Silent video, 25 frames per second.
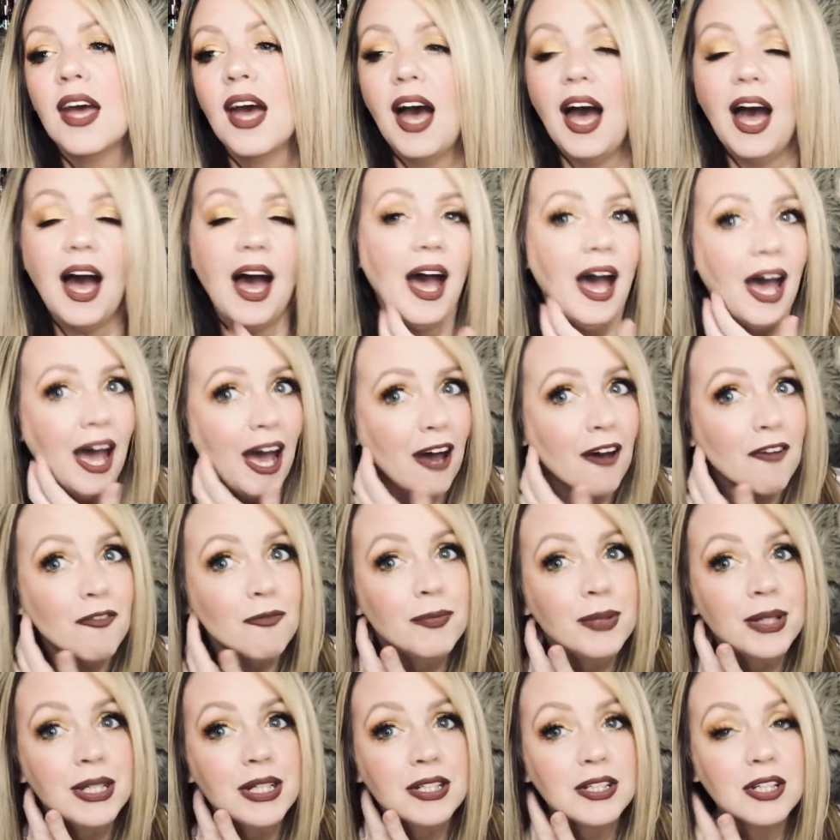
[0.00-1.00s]
have
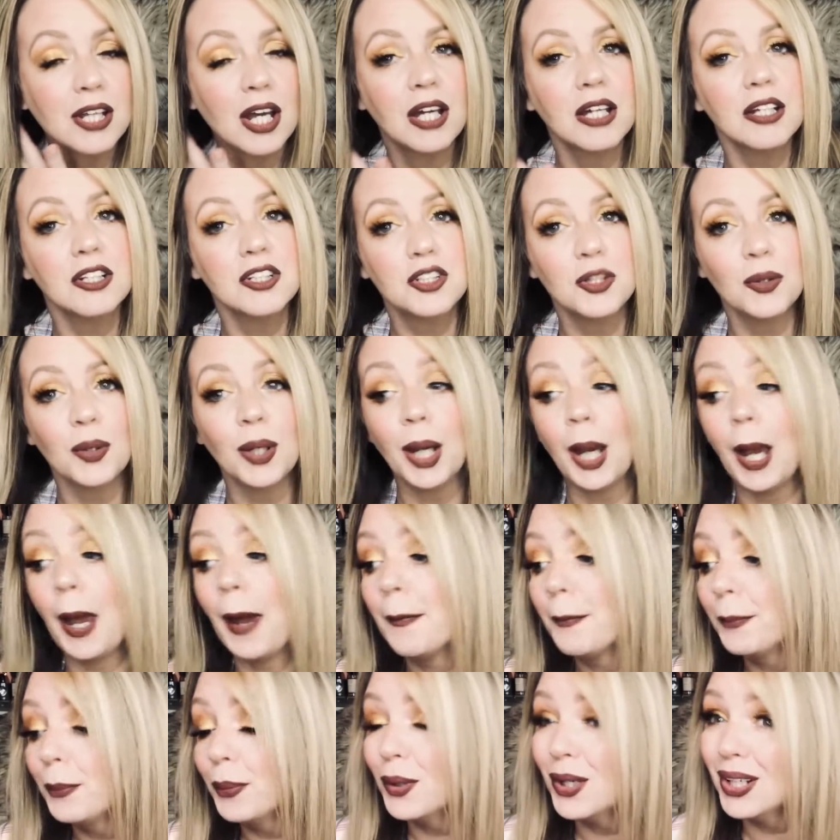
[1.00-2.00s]
been doing
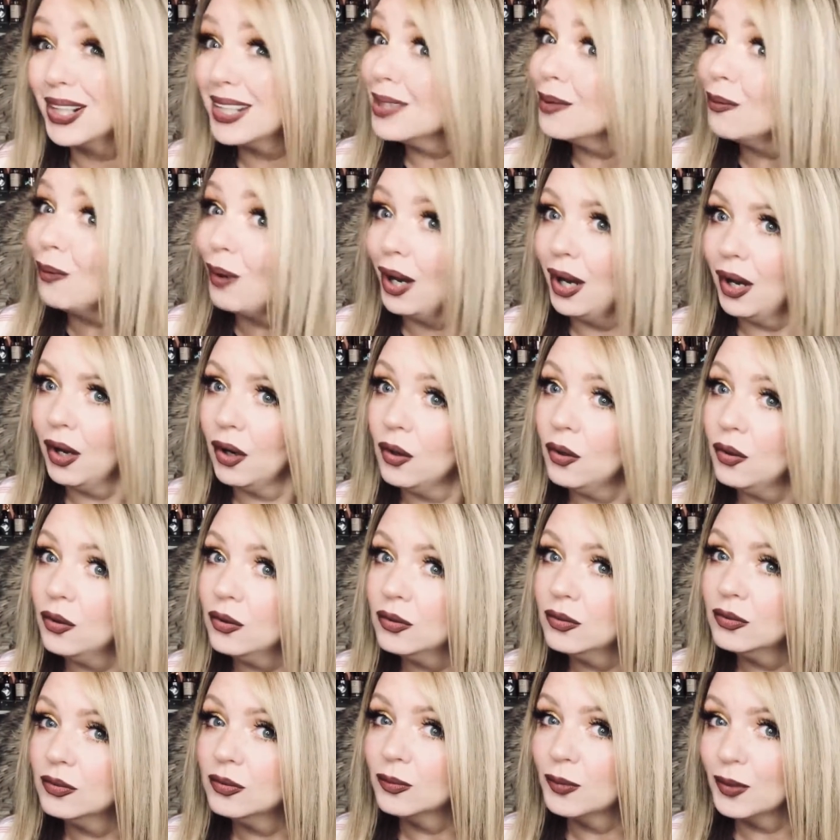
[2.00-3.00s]
pretty well
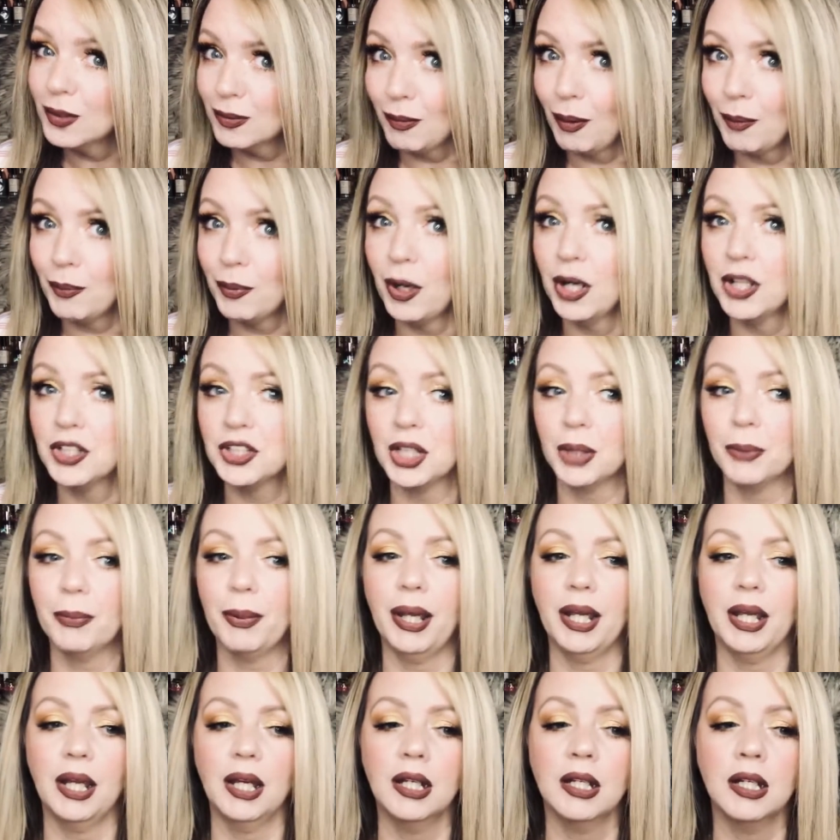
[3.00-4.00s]
with my Project
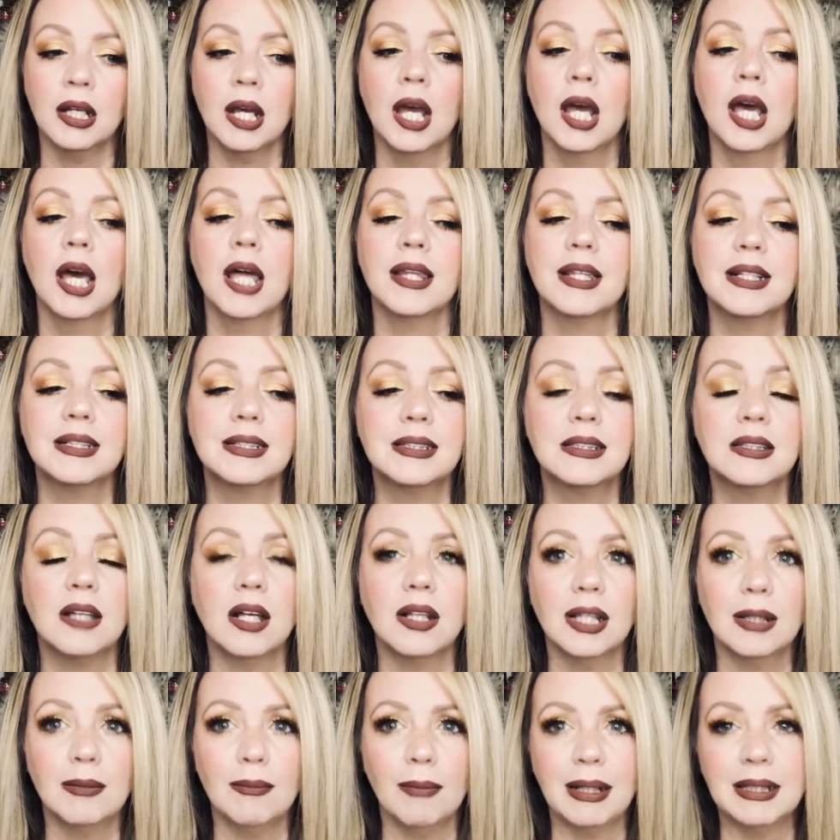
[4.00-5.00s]
Pan. This is
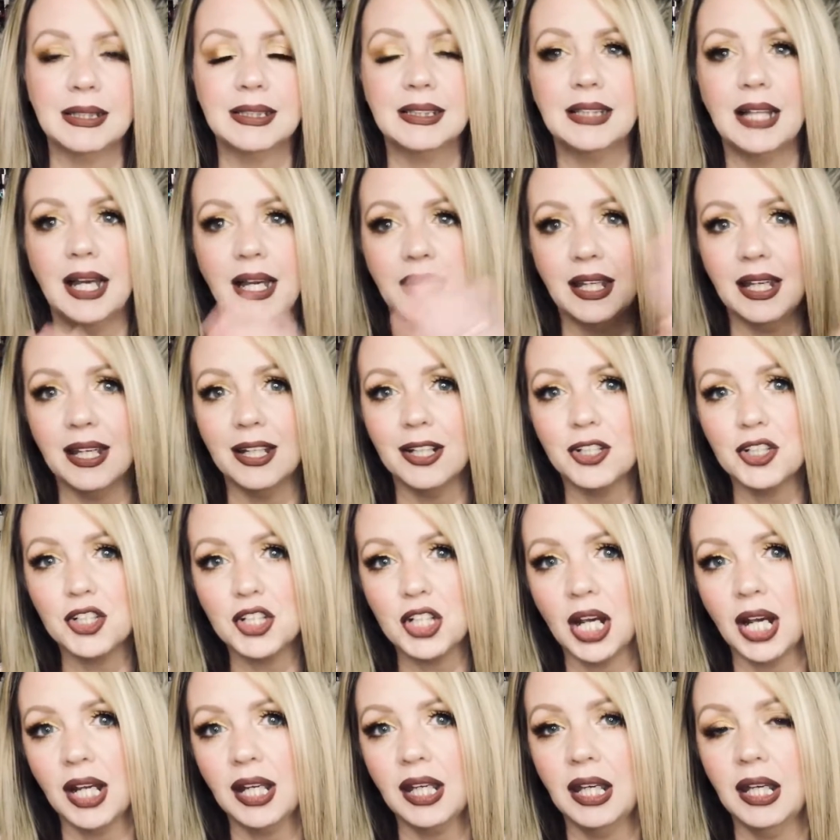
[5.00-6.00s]
only my second
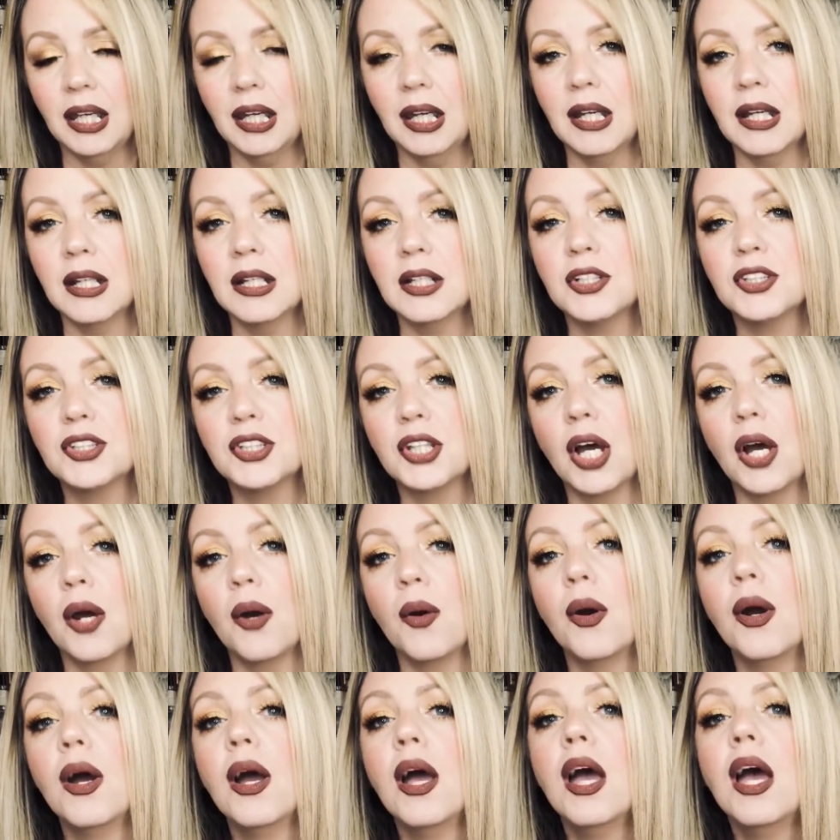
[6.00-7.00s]
check-in,
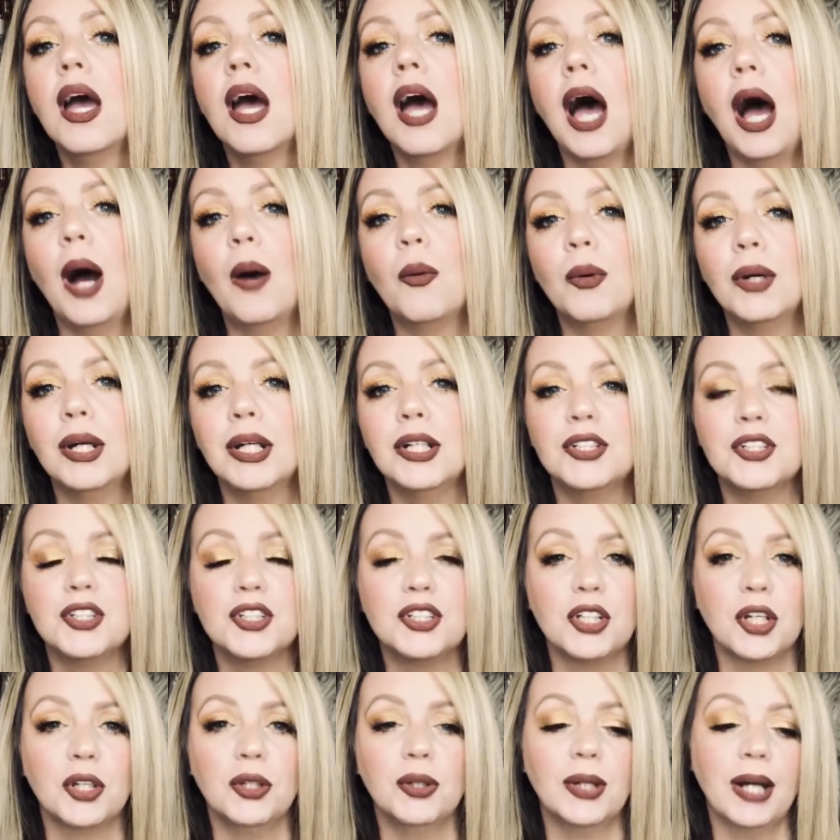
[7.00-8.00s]
so I wanted to
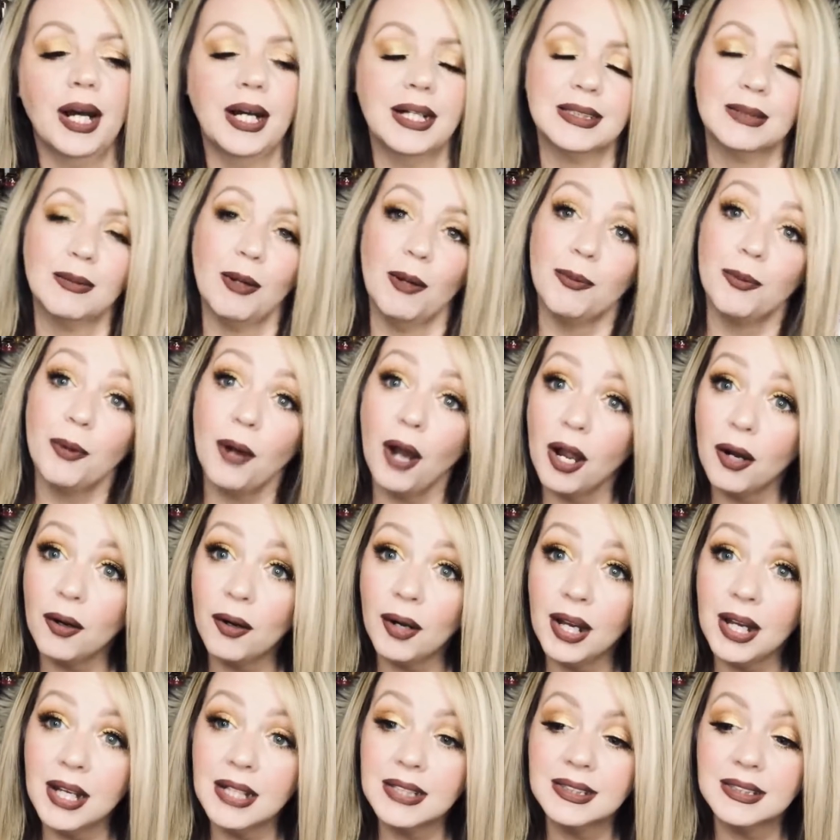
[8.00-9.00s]
show you guys my
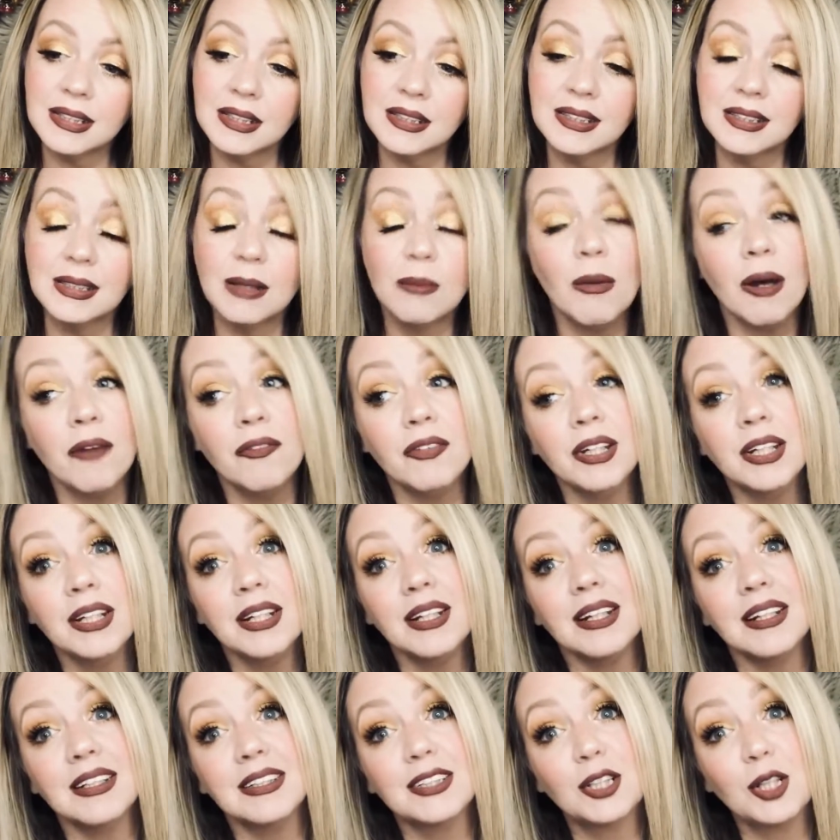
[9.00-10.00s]
progress. Some of
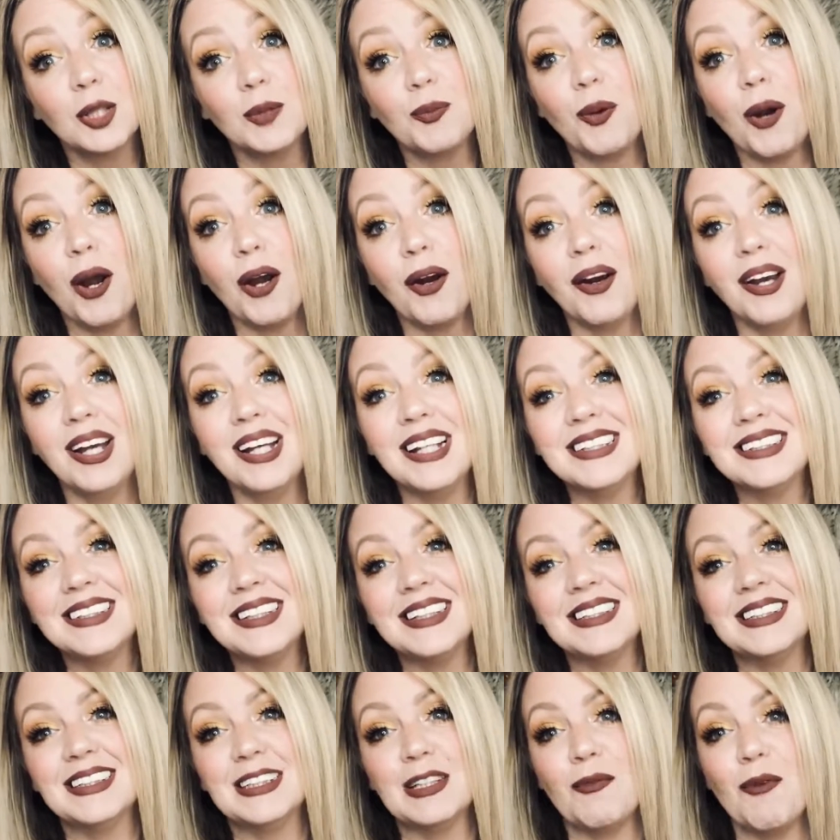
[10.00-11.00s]
it is good progress,
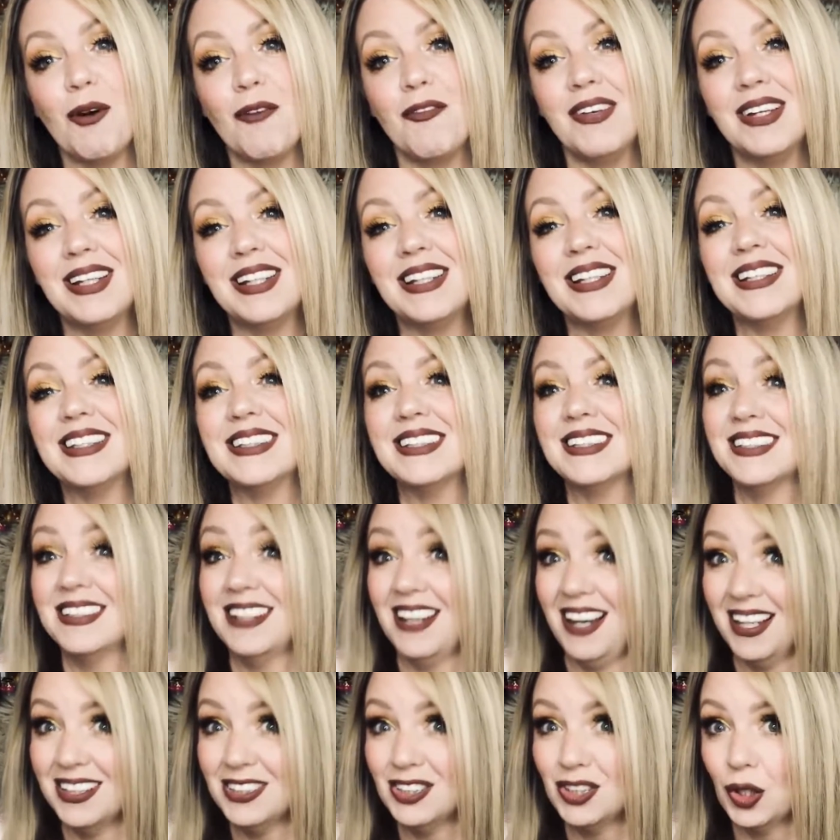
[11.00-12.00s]
and some of it is
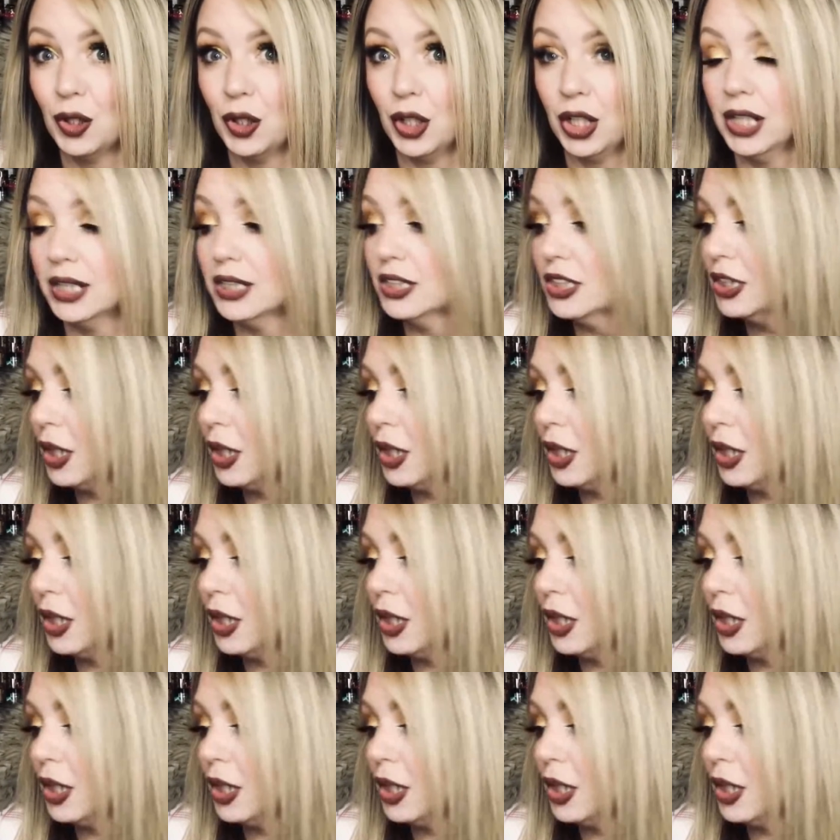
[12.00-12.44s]
not so good.